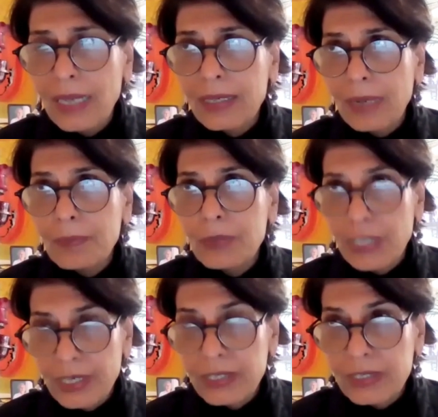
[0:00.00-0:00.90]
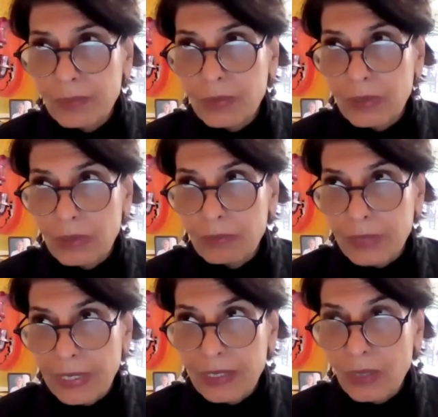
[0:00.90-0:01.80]
And I'm sharing
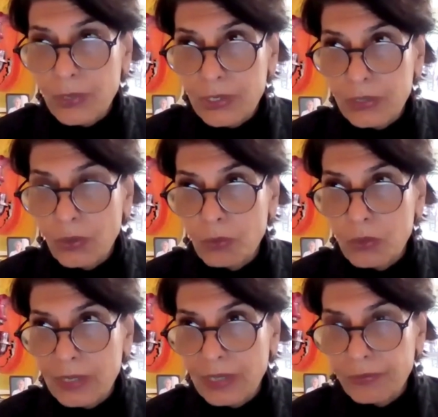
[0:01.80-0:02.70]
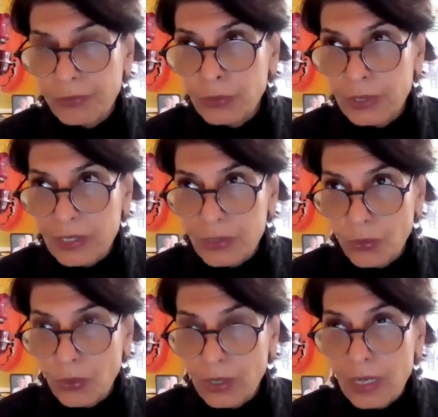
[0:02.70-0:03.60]
some data which is almost like few years
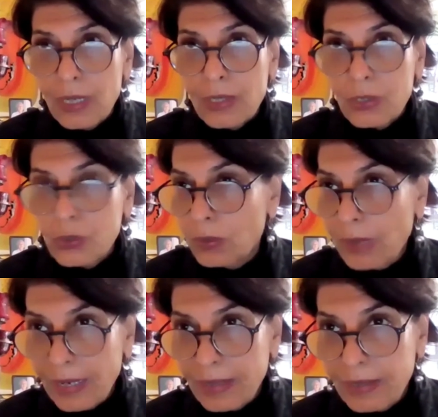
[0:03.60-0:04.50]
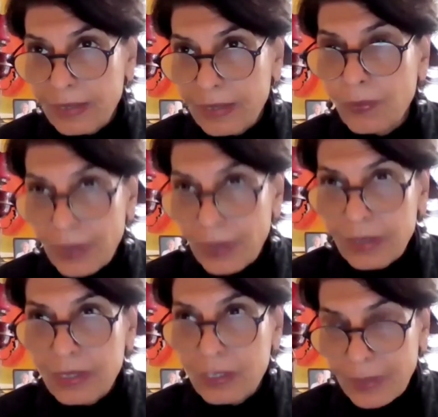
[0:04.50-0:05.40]
old. So, and they
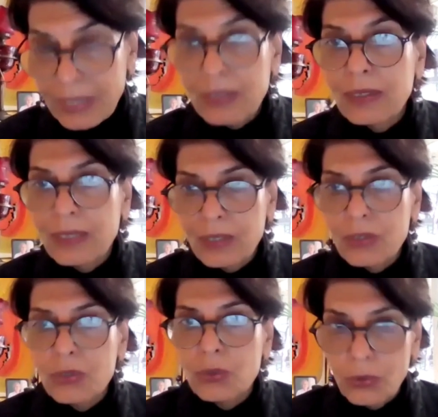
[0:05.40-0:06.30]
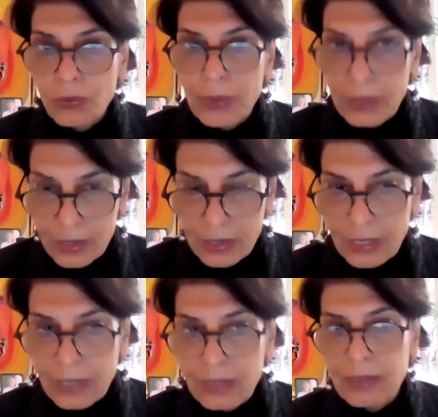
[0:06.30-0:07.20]
were expecting things to go
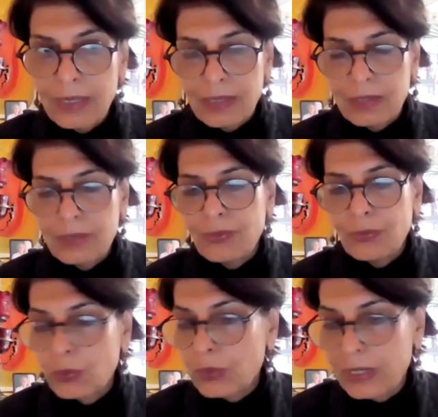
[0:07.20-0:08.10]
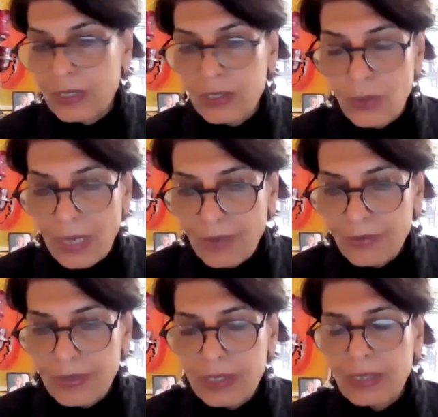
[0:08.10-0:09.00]
worse in the next few years. So I
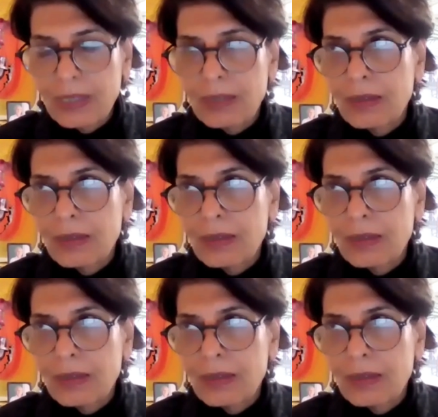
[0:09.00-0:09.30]
haven't